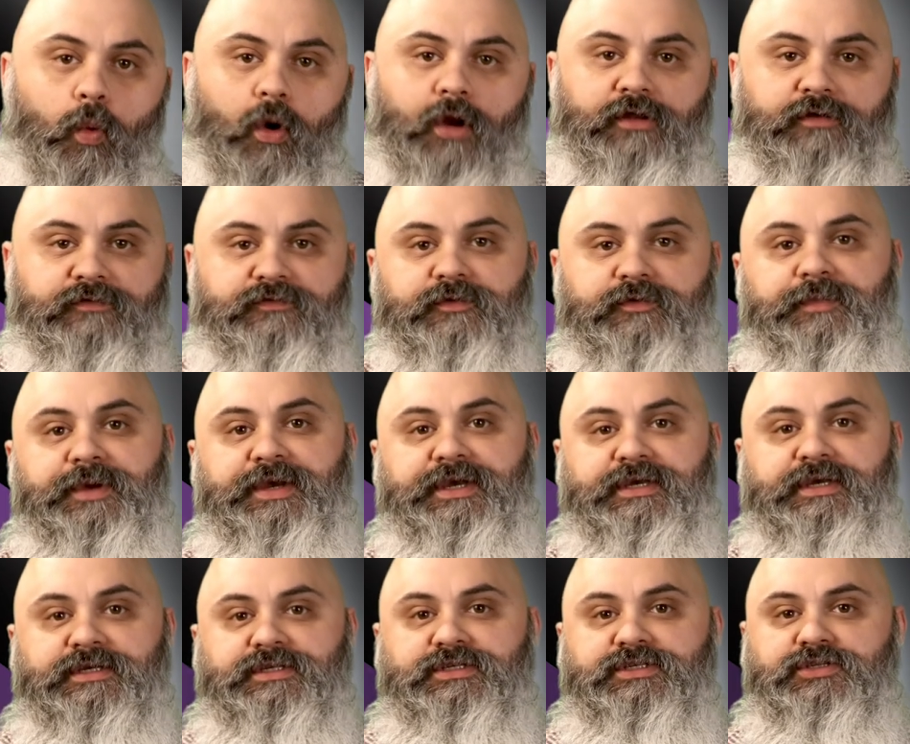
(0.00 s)
of the
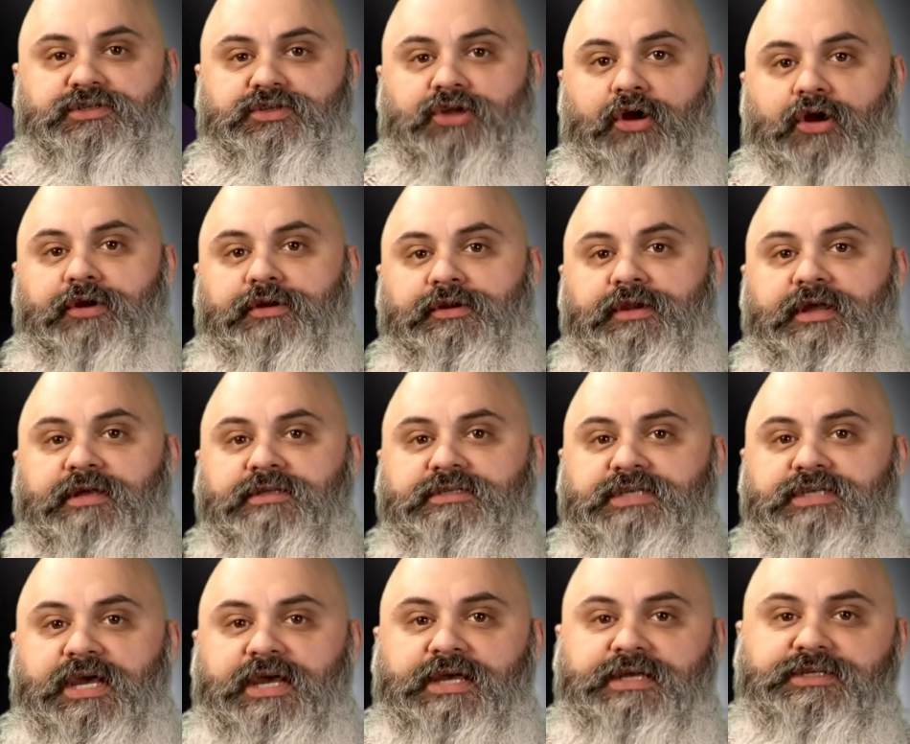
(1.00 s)
biggest darknets,
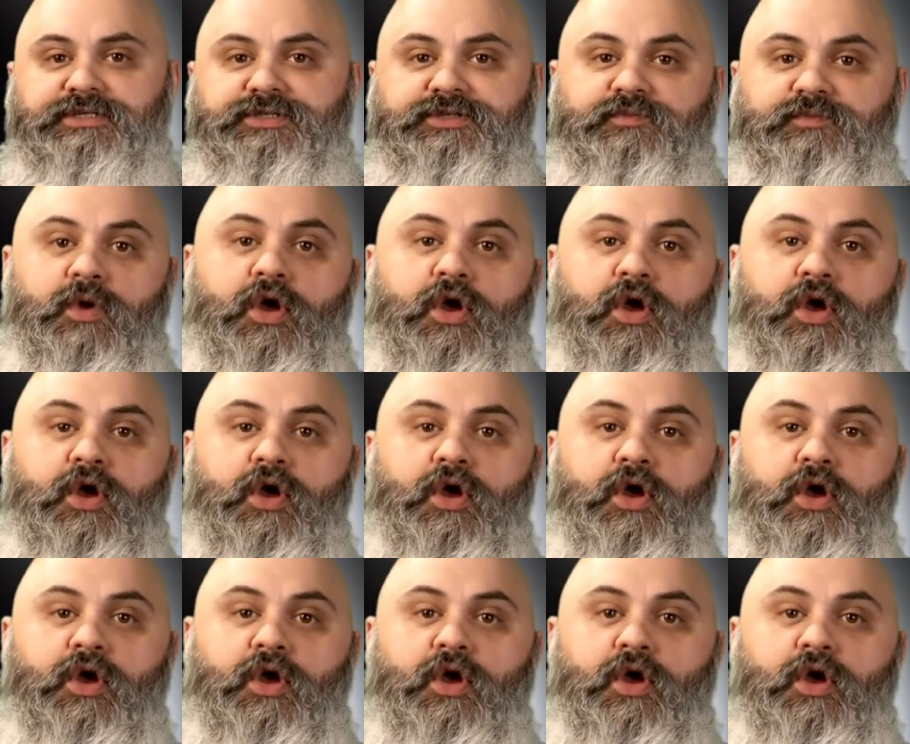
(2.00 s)
has